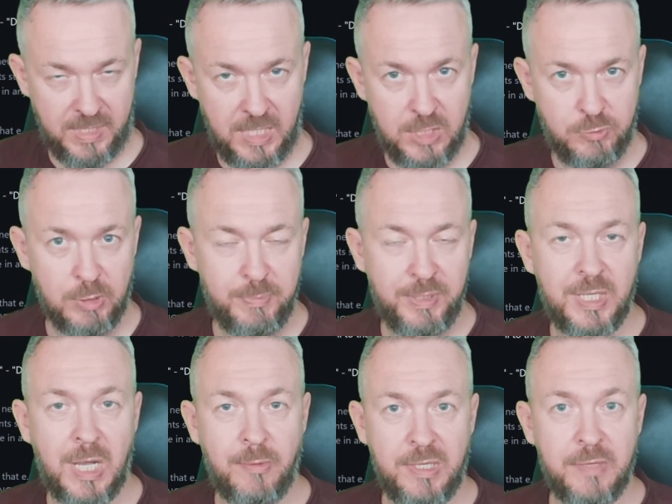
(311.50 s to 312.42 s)
It will be
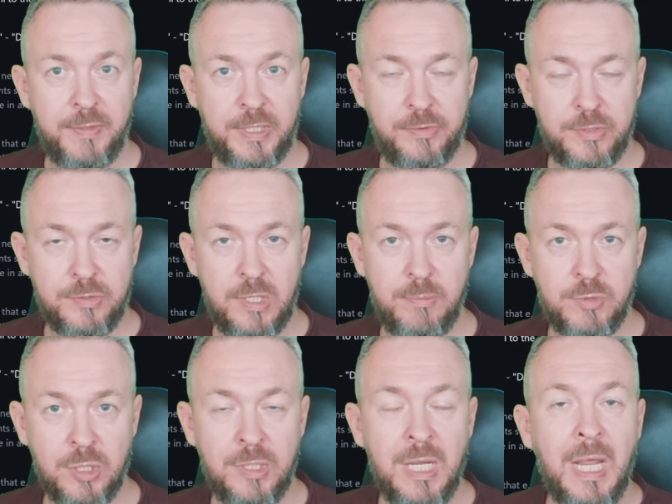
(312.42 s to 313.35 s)
down in the video
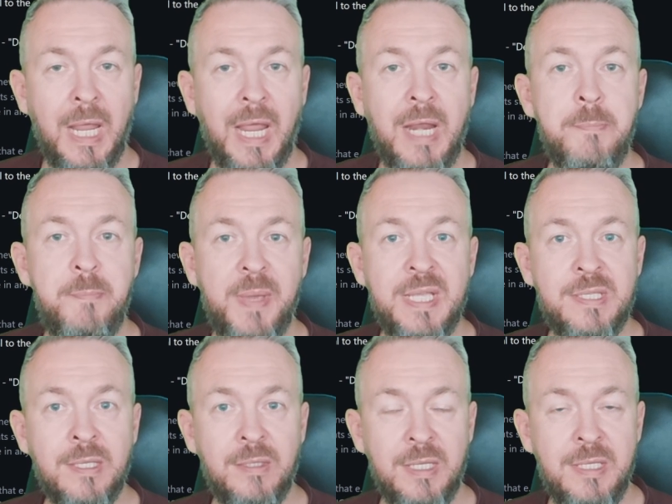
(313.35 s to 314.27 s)
description, and
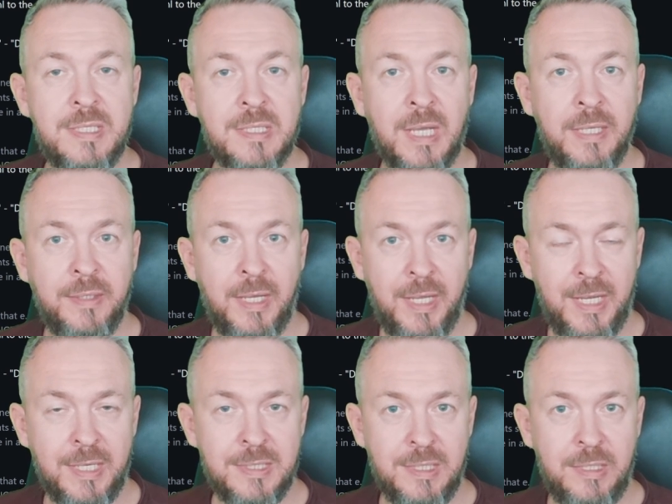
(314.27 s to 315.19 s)
paste it inside
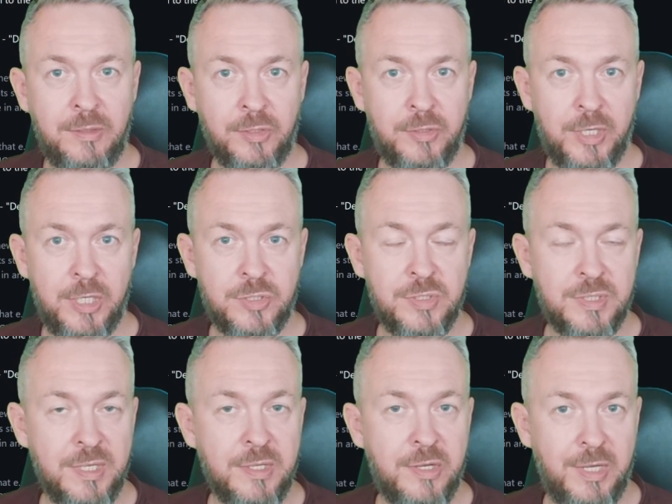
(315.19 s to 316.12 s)
hacks
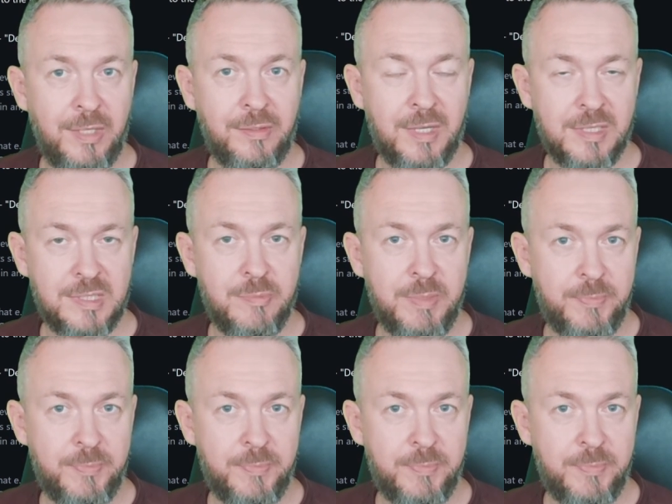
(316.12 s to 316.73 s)
integrations and create custom